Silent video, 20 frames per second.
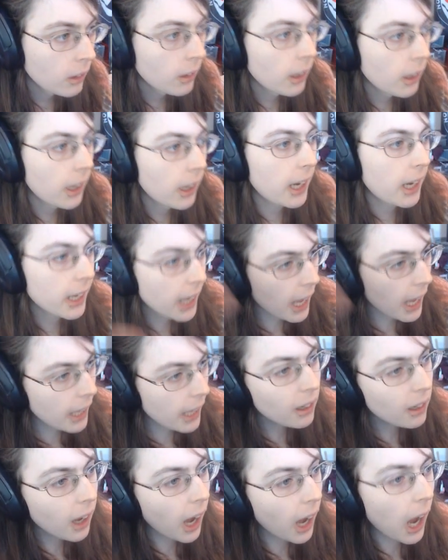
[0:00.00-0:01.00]
And
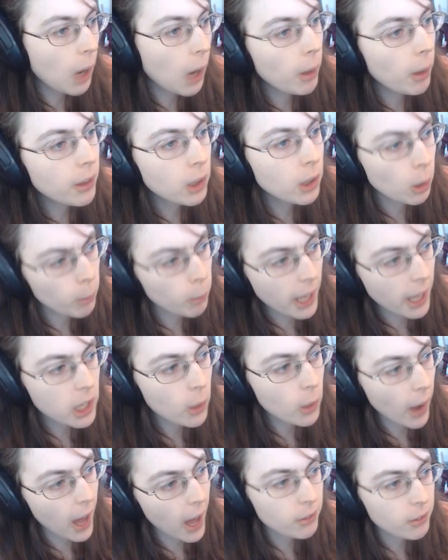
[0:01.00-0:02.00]
again, I wonder why
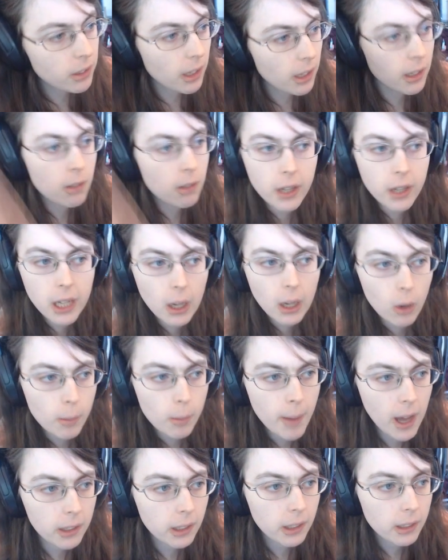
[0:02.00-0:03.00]
you haven't done a video
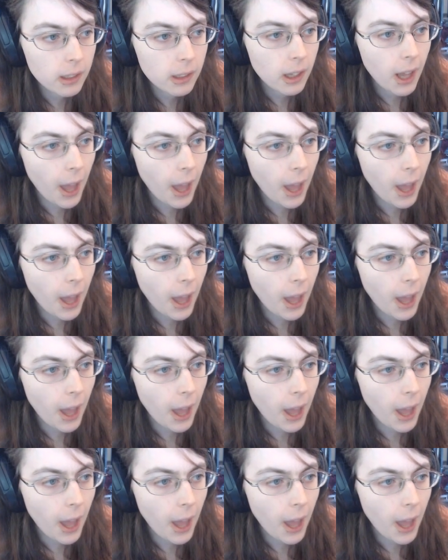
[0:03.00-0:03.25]
about it.